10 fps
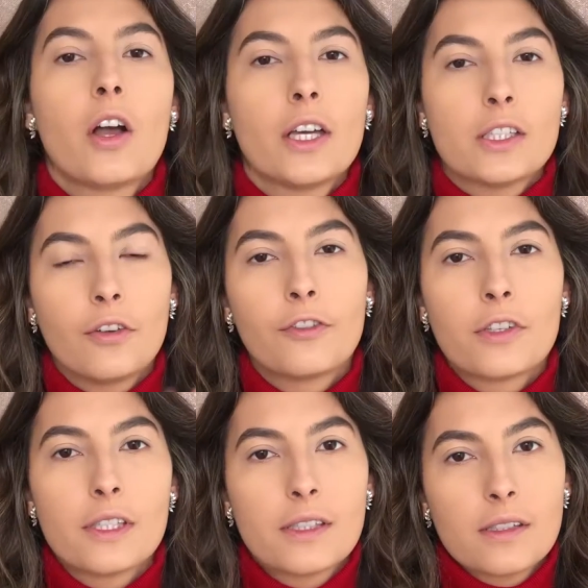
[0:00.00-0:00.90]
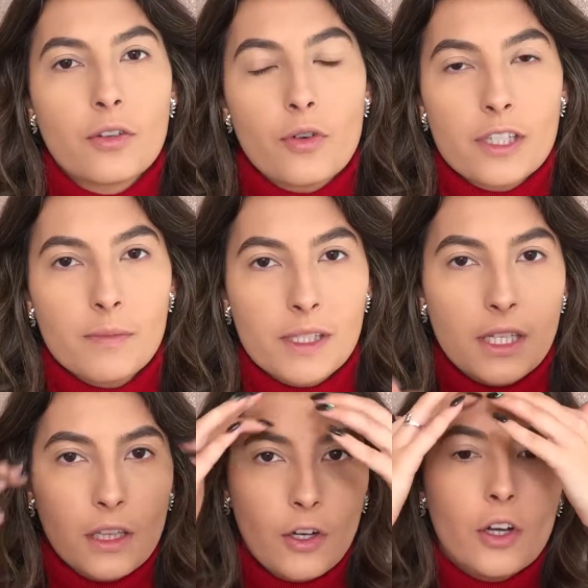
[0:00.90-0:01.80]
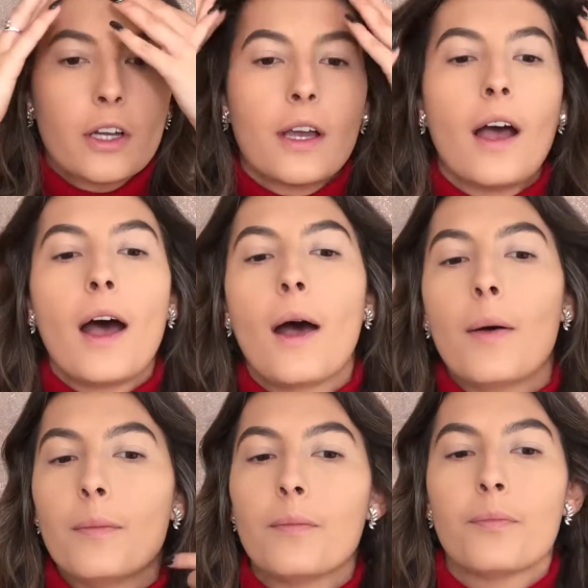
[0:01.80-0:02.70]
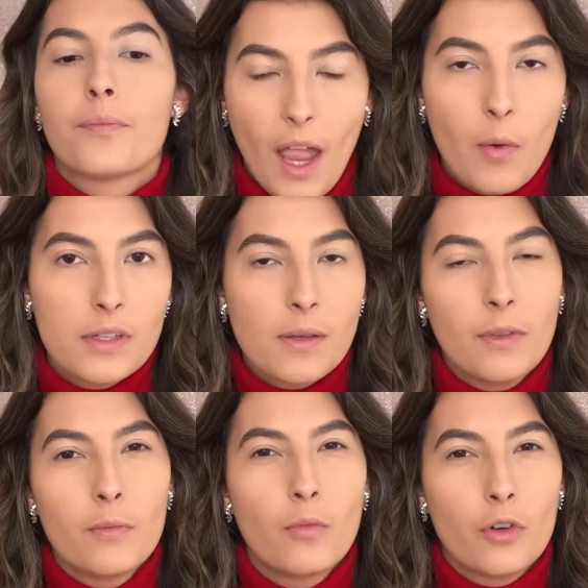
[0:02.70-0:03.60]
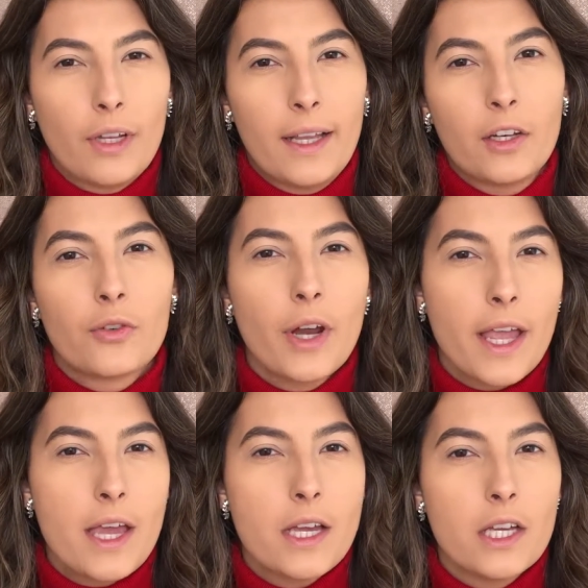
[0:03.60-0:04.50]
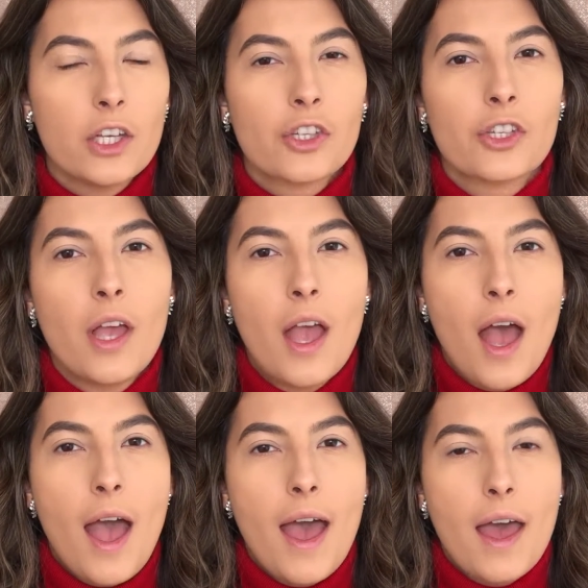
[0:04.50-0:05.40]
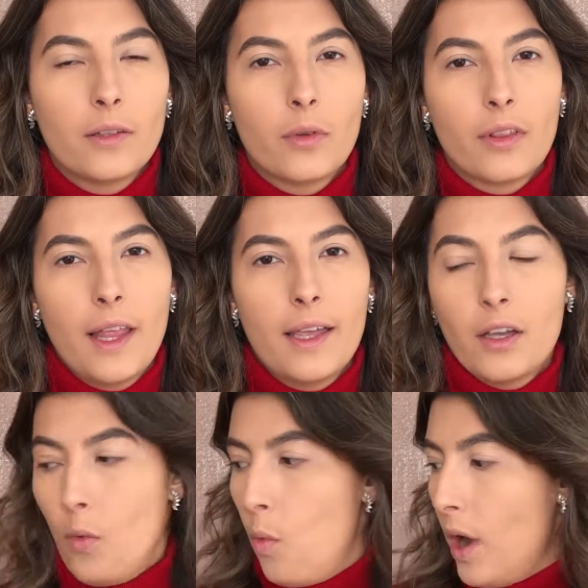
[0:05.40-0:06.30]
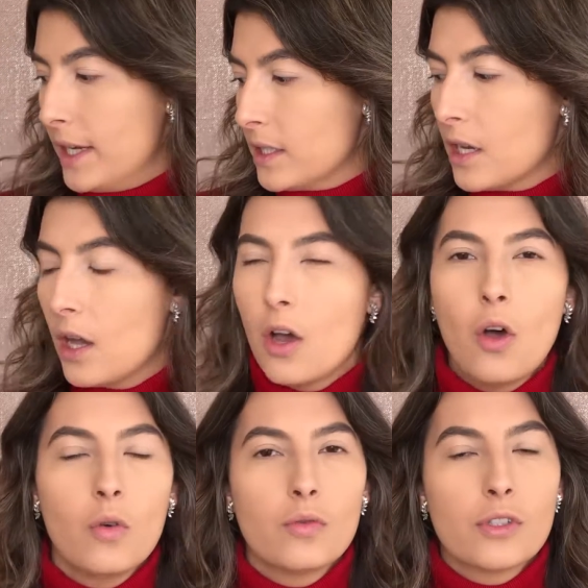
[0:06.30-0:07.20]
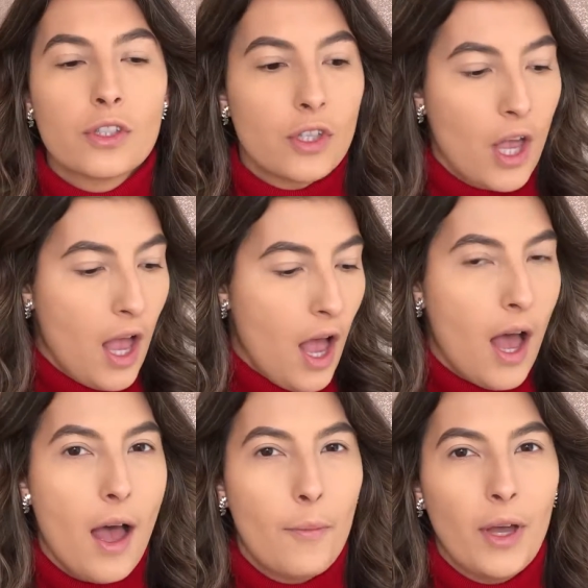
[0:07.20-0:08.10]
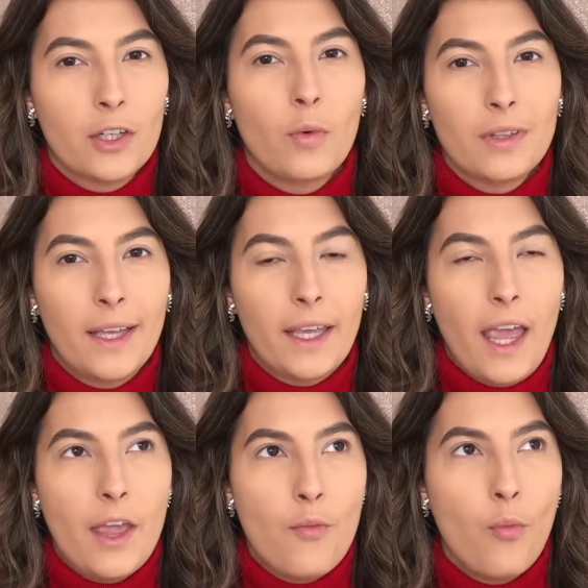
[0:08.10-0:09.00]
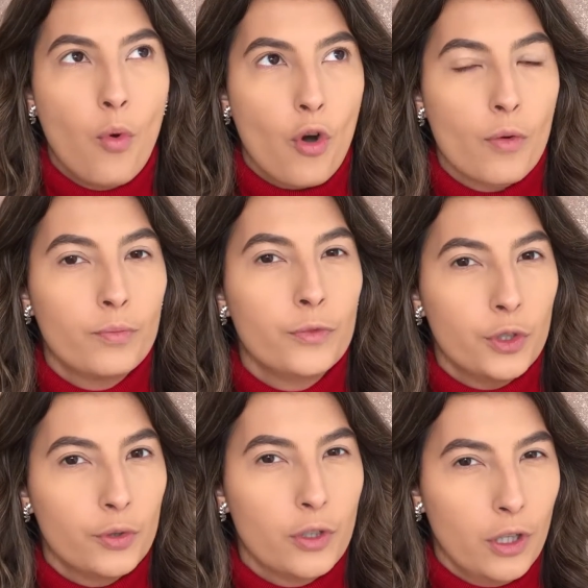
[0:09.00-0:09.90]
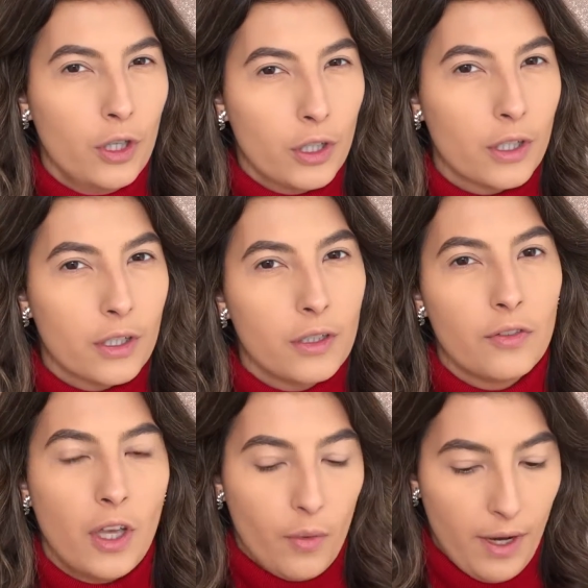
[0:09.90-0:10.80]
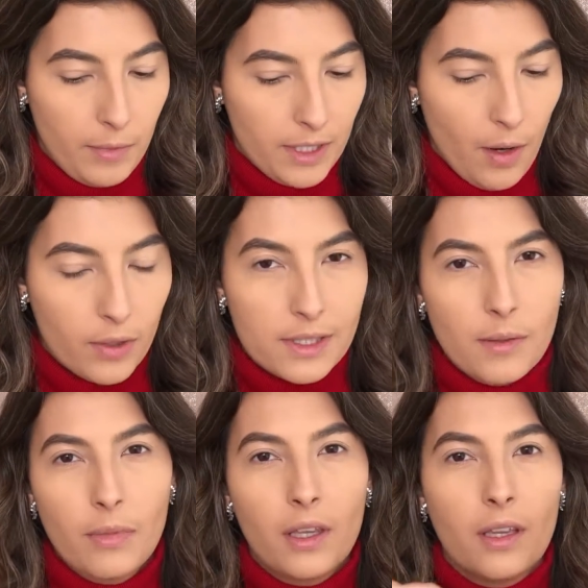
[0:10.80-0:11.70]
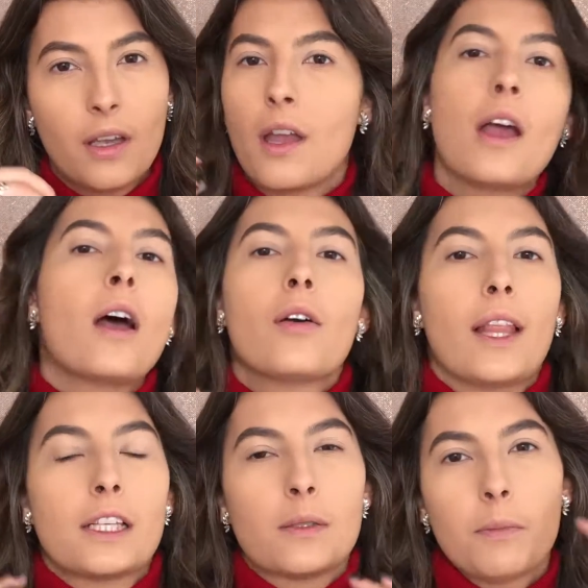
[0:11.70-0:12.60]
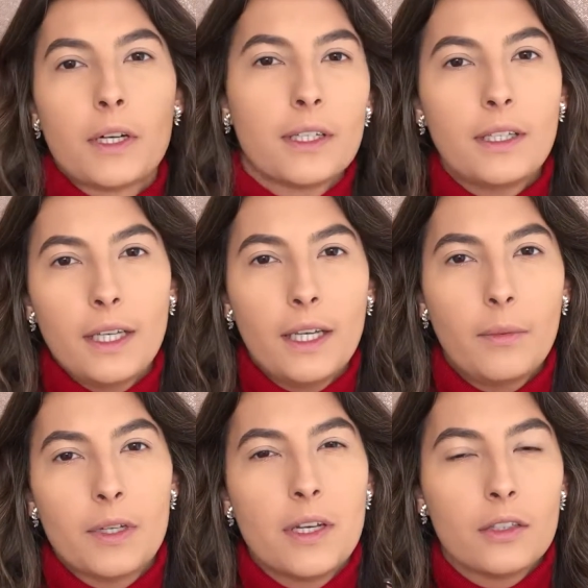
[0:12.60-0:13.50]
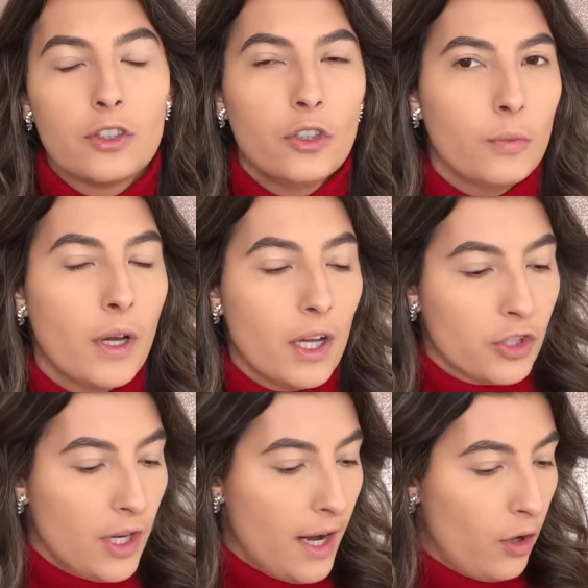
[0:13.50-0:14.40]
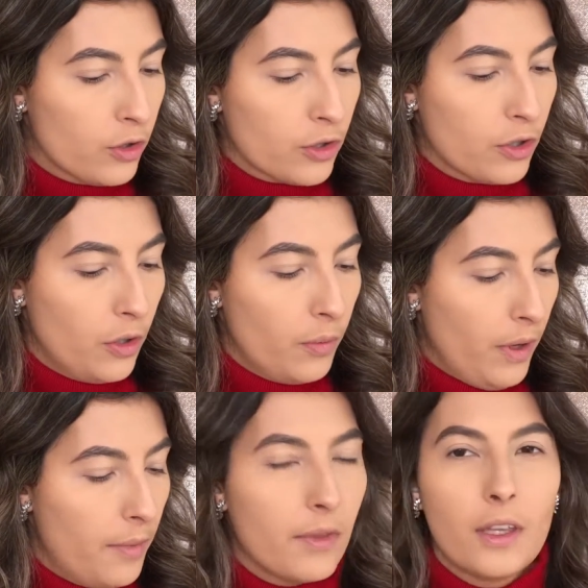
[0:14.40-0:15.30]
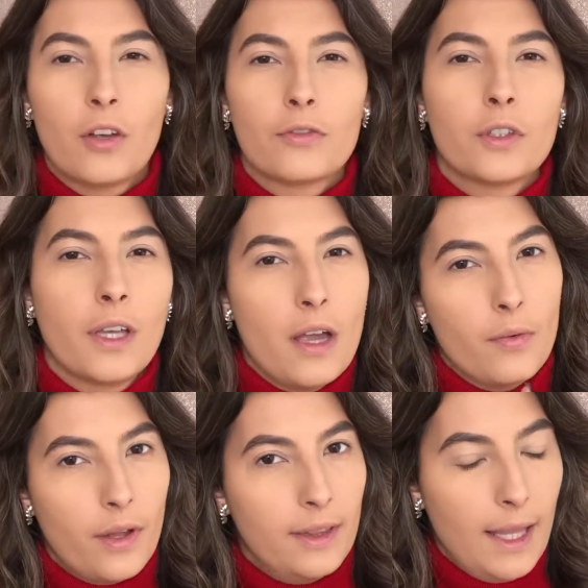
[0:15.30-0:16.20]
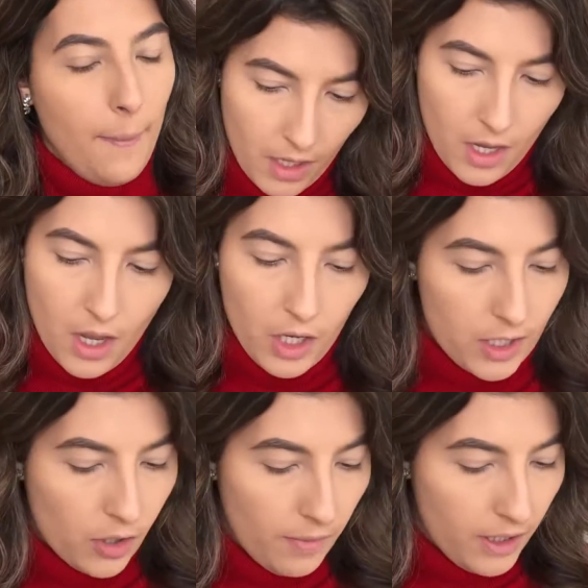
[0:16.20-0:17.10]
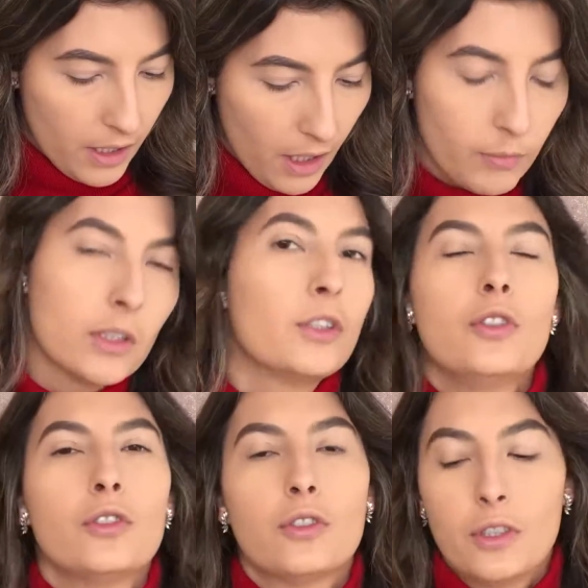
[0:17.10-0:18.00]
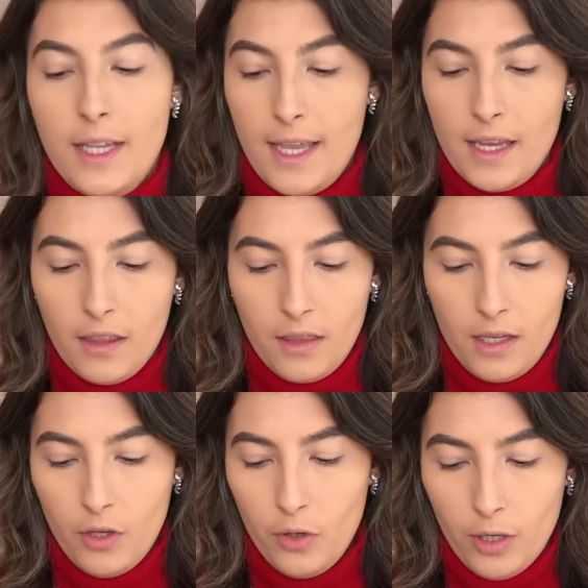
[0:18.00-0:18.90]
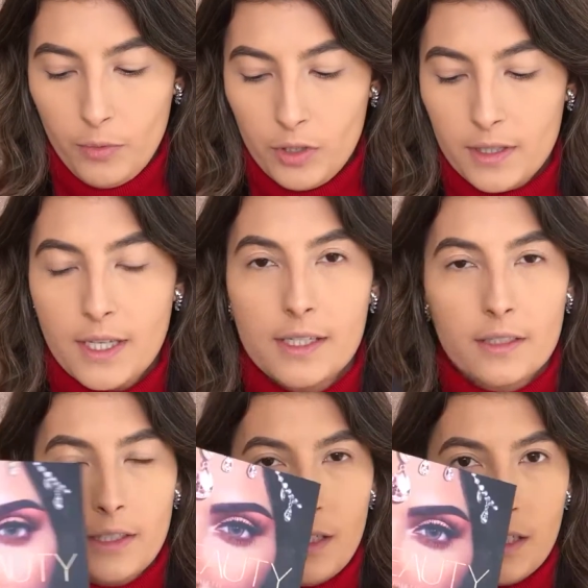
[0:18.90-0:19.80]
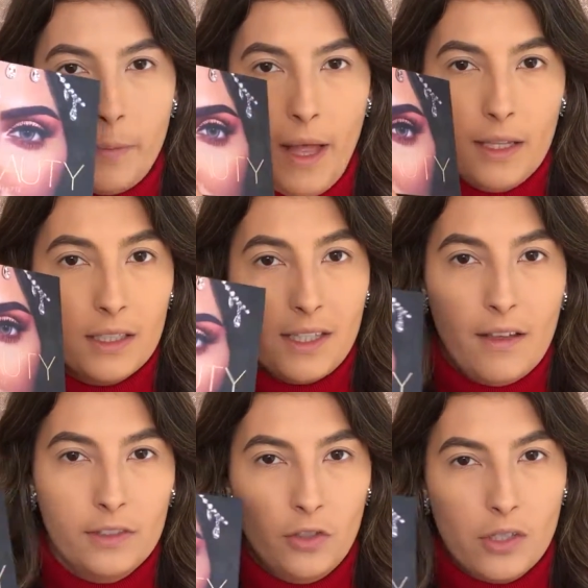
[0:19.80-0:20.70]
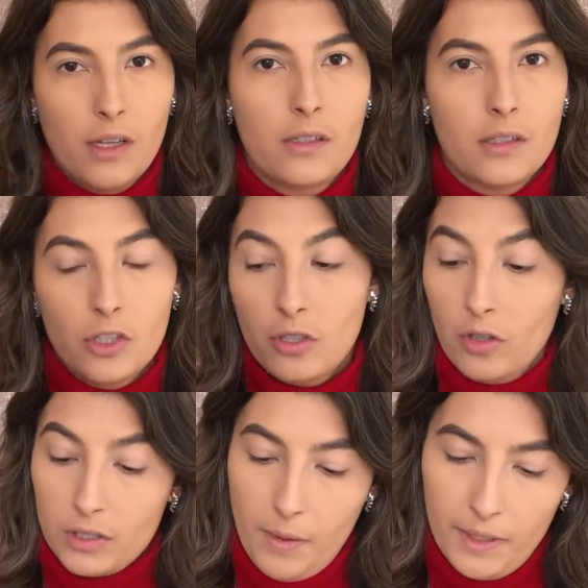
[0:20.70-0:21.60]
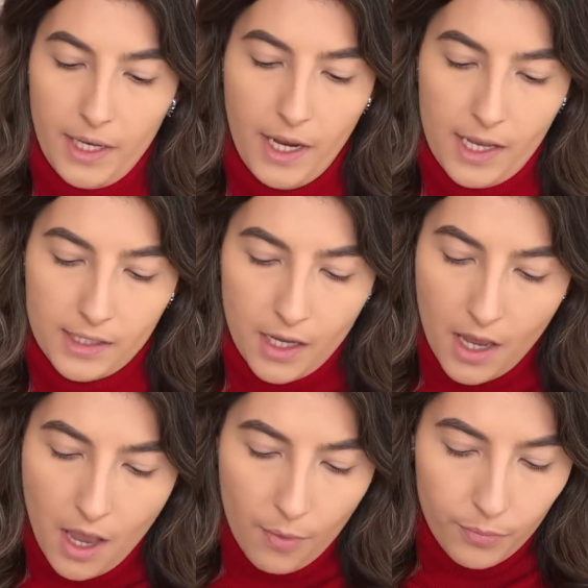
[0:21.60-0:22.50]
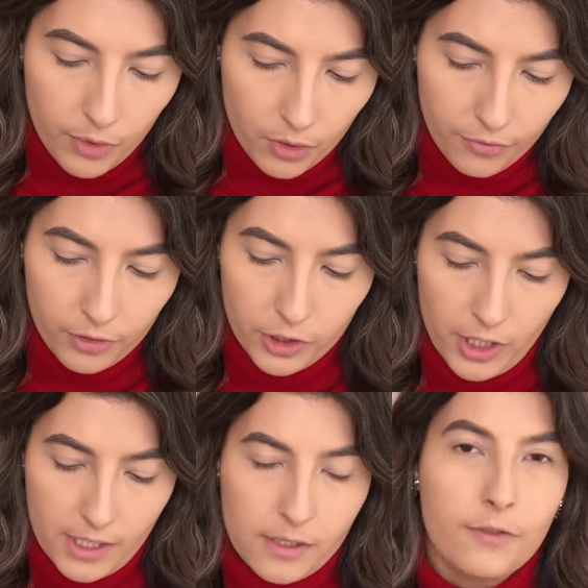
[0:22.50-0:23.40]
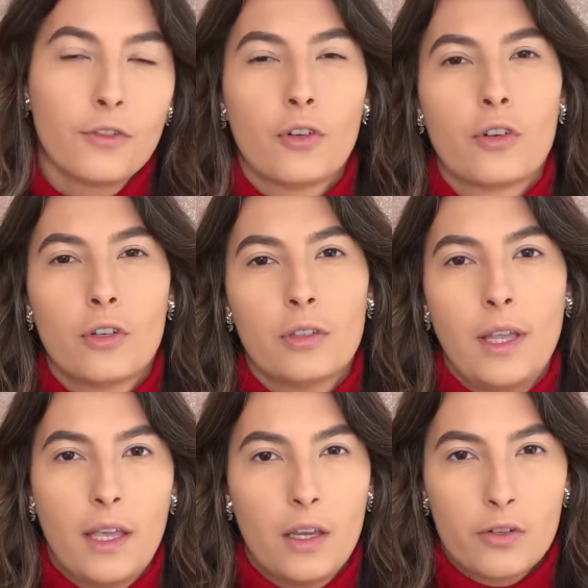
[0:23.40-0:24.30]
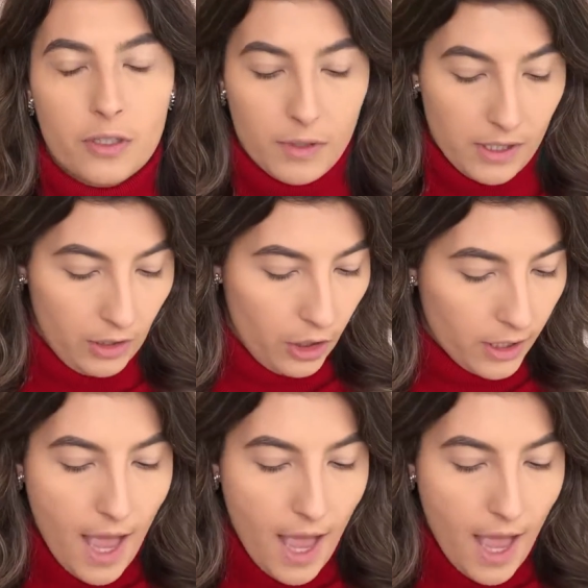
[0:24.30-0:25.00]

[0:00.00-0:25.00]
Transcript: Okay, so for this Christmassy look, I want something more like grayish and with like white tones. I don't want like a warm nude look, if you get what I mean. I want something like sparkly but not too much, and I also am thinking of doing a red lip. Okay, so I'm thinking I'm going to use today the Huda Beauty Desert Dusk palette because I haven't used it in such a long time, and it has beautiful shades for like a Christmassy look.